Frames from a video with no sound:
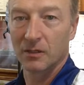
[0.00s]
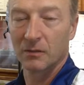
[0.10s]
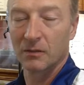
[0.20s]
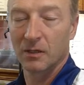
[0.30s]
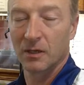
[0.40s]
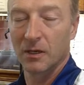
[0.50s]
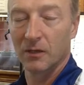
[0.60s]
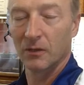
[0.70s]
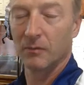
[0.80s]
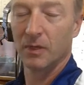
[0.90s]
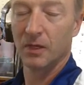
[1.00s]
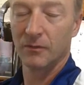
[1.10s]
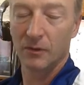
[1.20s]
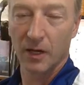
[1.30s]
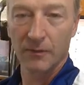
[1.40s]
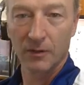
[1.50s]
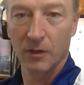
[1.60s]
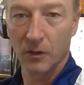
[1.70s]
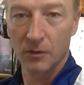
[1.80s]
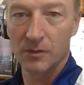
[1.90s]
And, and I know that many of you have a
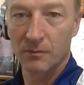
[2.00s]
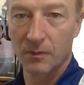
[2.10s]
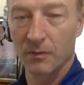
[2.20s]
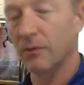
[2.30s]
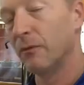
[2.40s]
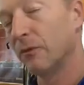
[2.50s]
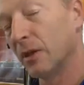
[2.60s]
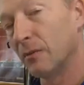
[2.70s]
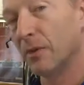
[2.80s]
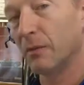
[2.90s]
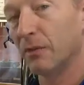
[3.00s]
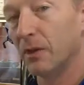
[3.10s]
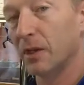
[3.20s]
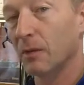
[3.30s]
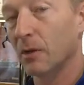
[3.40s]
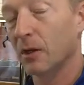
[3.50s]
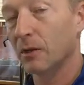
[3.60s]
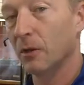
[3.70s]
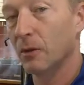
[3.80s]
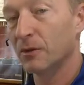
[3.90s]
coach, or maybe you think maybe thinking about a
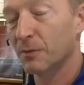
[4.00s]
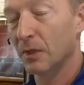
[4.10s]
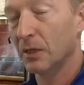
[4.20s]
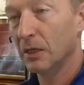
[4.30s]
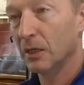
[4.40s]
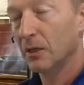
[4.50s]
coach. But